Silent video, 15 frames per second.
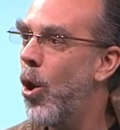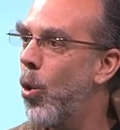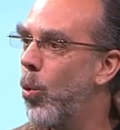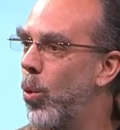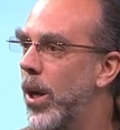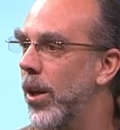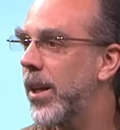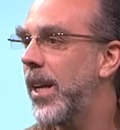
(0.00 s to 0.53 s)

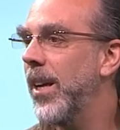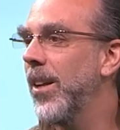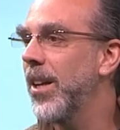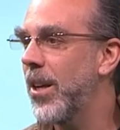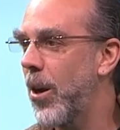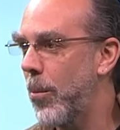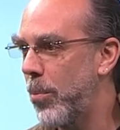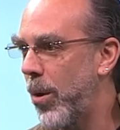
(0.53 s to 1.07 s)
We're
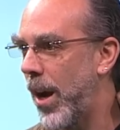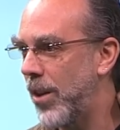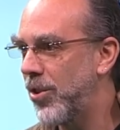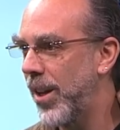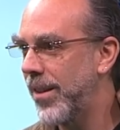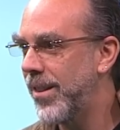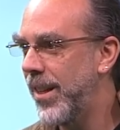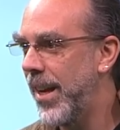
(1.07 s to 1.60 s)
killing our
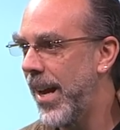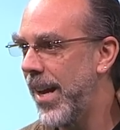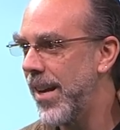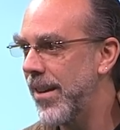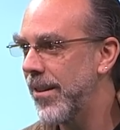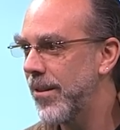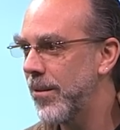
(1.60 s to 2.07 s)
project today,